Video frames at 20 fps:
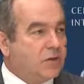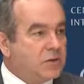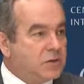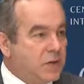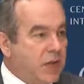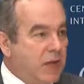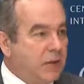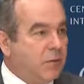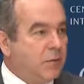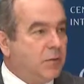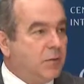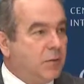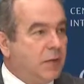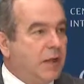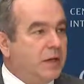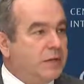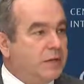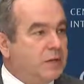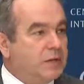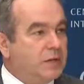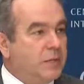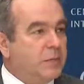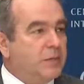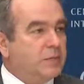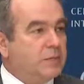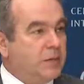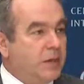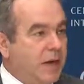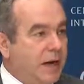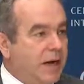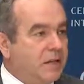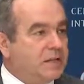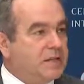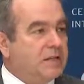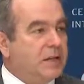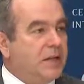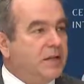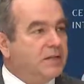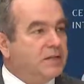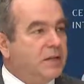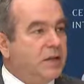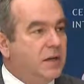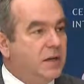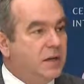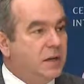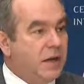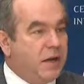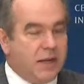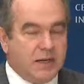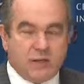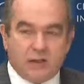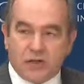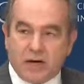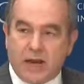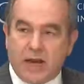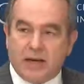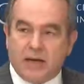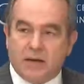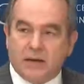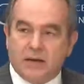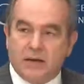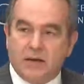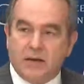stable relationship between the United States and China.